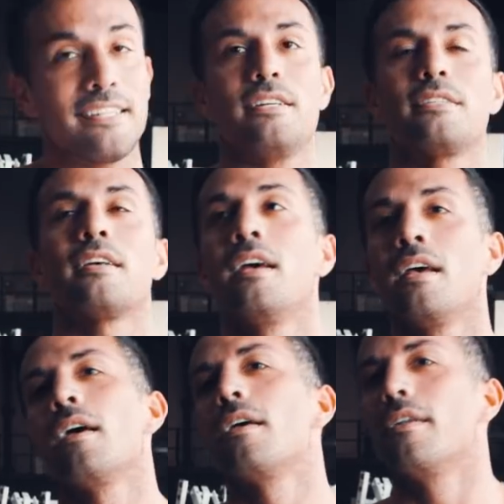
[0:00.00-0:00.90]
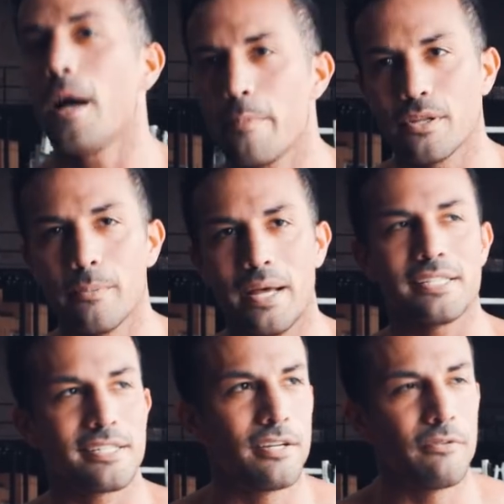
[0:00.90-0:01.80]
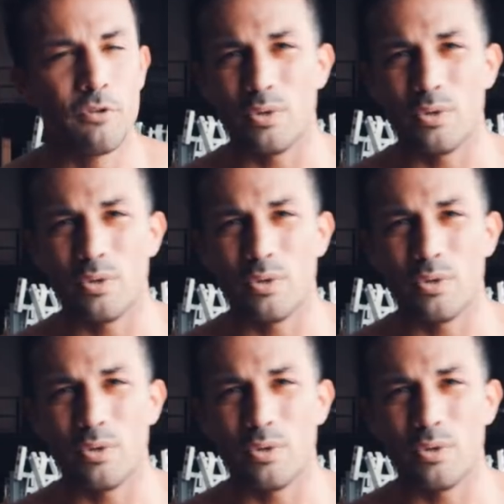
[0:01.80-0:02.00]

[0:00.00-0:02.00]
has not been the best few